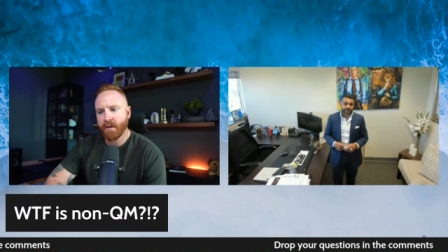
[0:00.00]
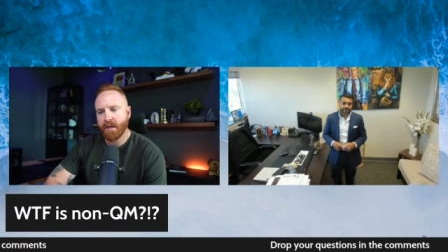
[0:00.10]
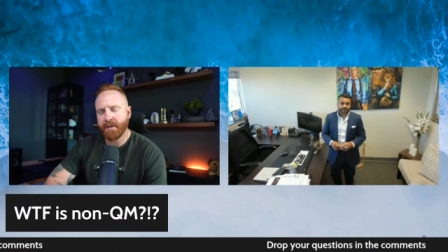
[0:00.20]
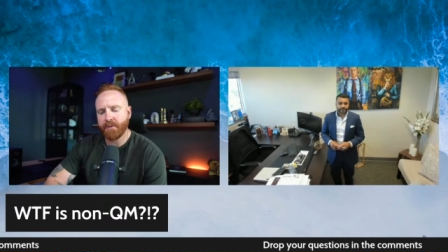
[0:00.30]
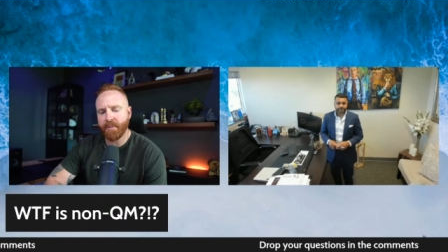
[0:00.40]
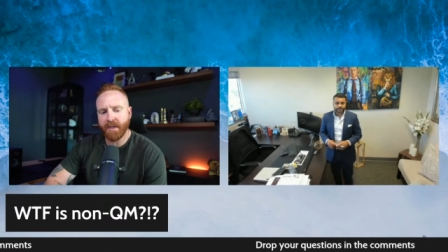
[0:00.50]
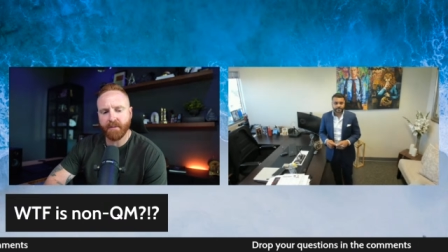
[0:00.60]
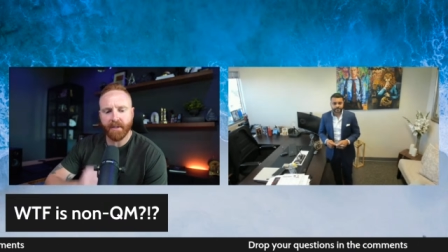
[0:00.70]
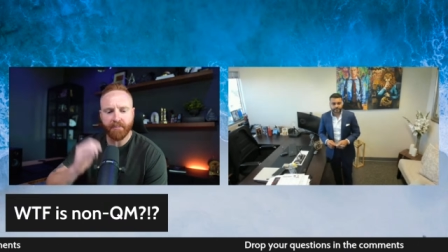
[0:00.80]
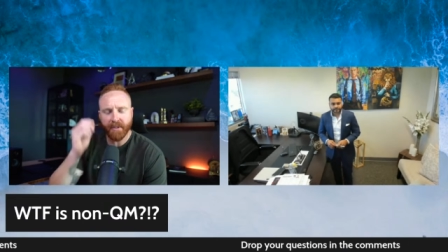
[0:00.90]
And then to be
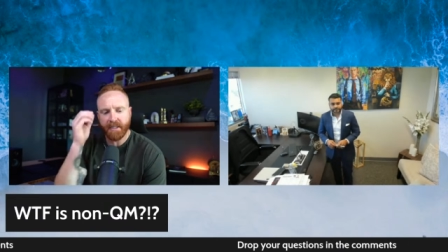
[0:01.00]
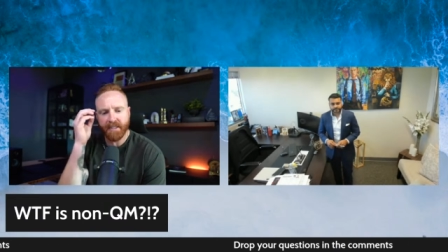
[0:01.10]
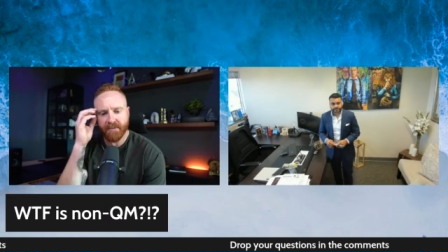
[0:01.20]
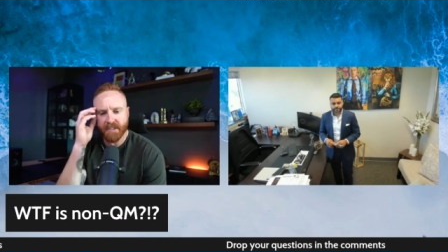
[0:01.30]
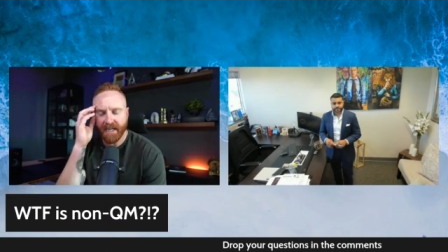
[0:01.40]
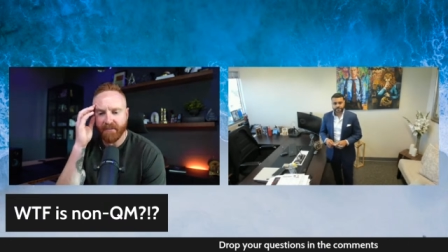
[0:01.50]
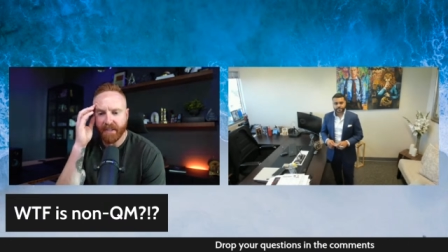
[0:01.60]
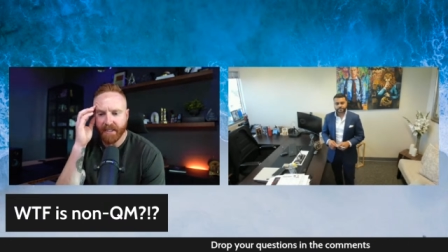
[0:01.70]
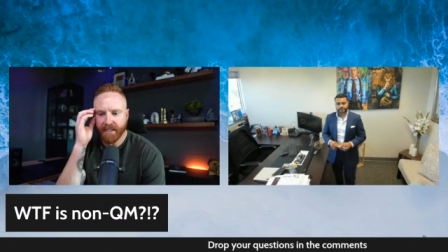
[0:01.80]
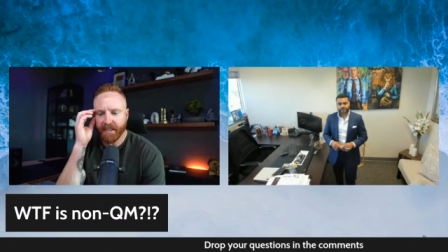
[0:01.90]
like play devil's advocate,